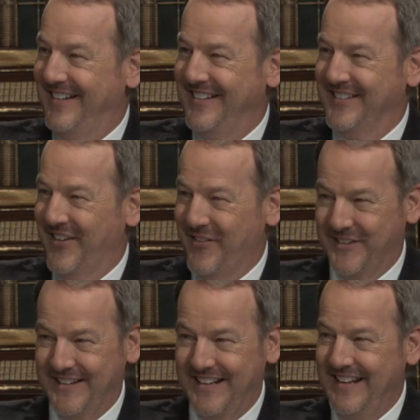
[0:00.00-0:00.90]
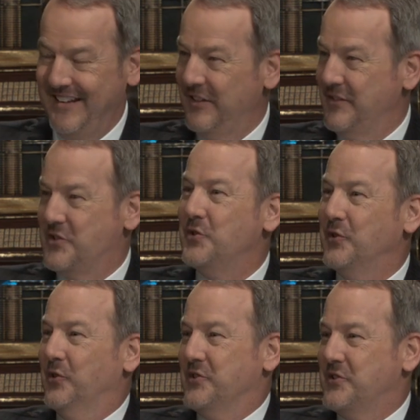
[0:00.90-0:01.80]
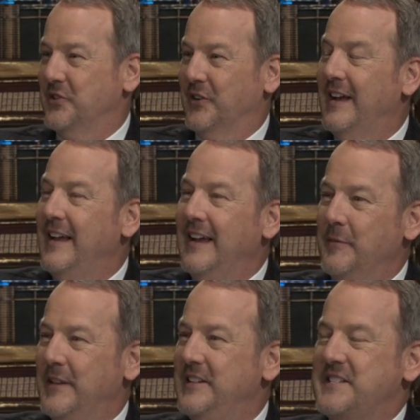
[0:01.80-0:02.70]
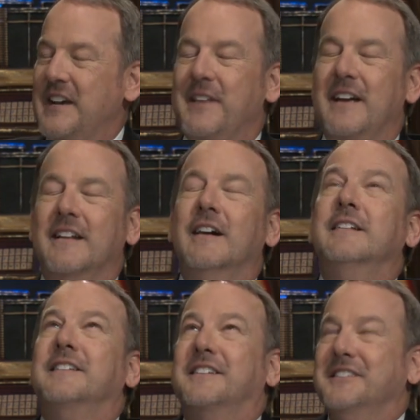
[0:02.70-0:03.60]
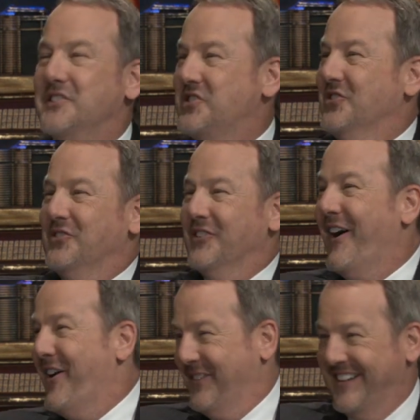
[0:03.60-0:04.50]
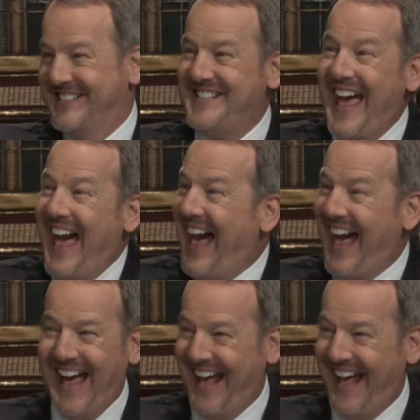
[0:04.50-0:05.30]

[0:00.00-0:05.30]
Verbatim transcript: Yeah, it really it. is. It you really have a two year old too. I mean, they just have that unconditional love, like dad.